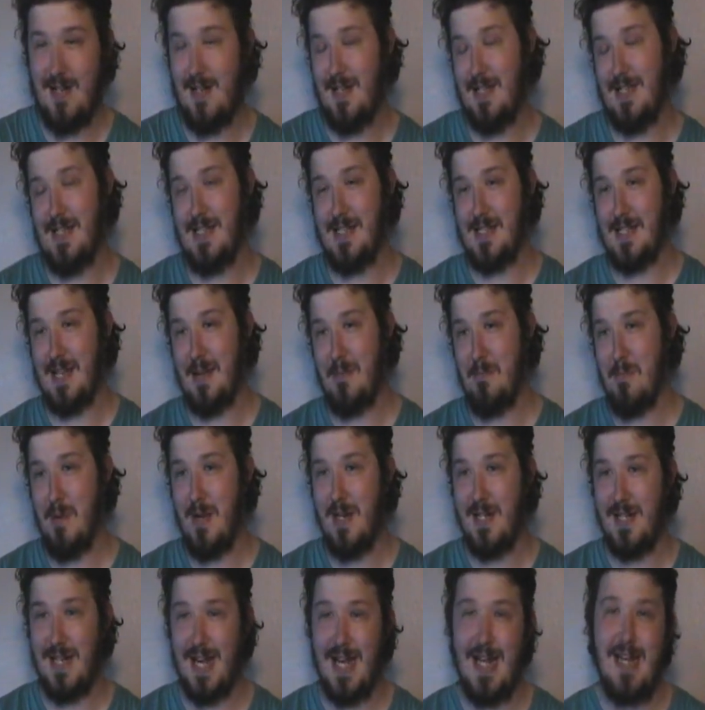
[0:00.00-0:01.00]
I did say
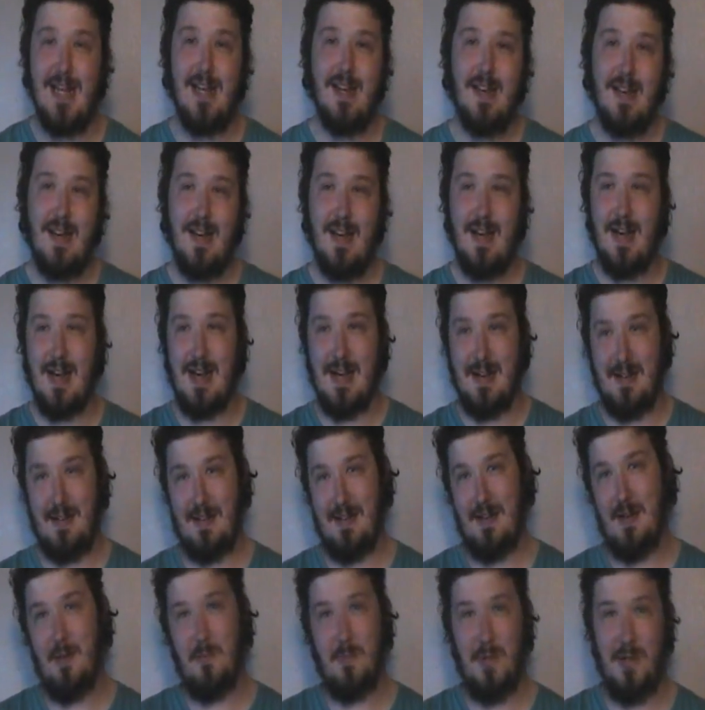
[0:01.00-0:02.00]
Monday, and
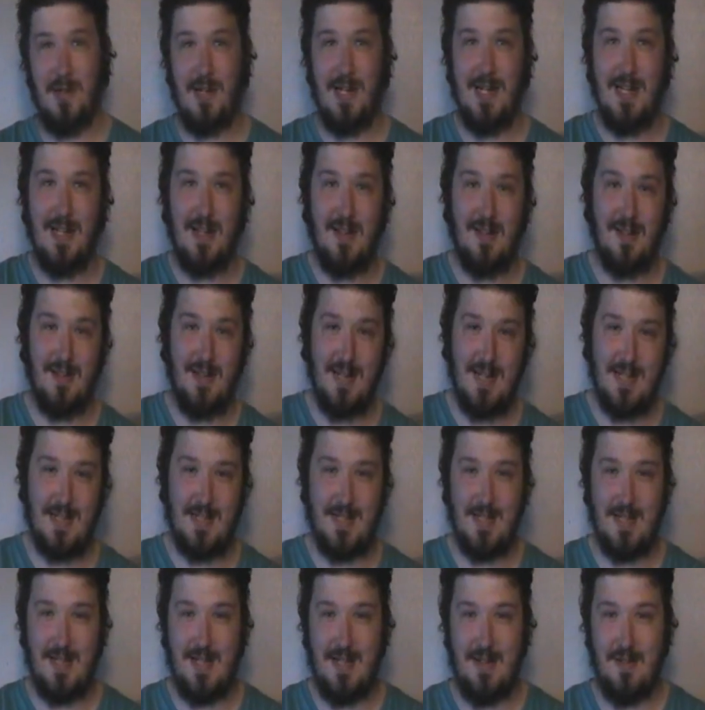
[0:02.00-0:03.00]
I uploaded it
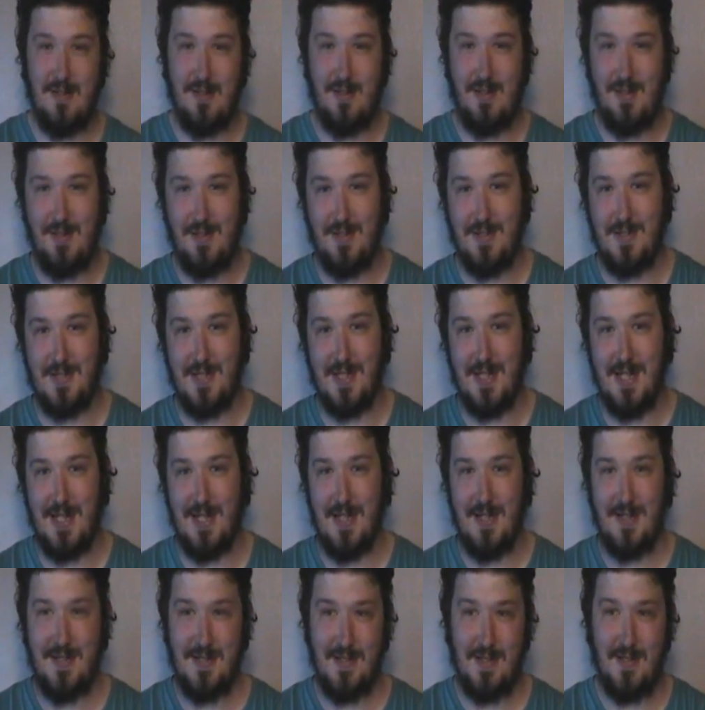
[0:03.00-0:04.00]
yesterday on
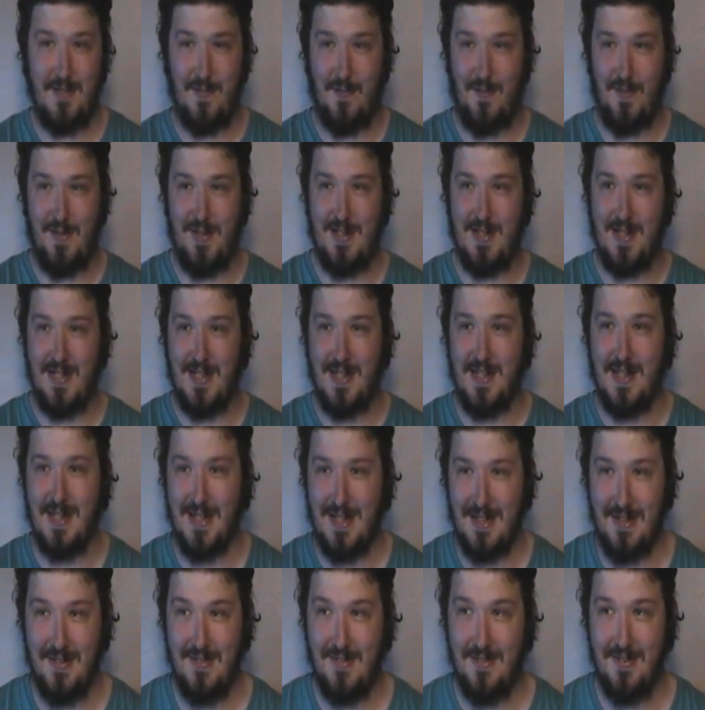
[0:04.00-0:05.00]
Thursday, because it's Friday
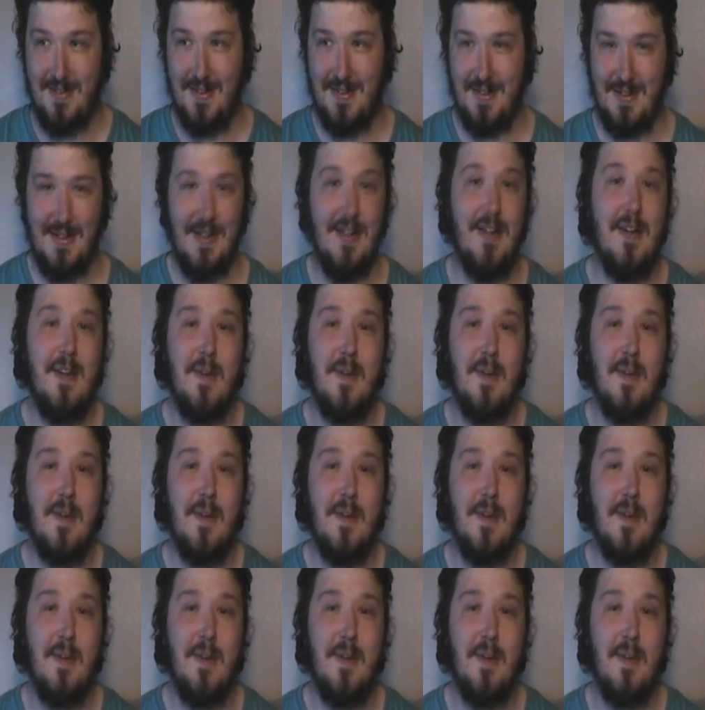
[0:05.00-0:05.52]
today.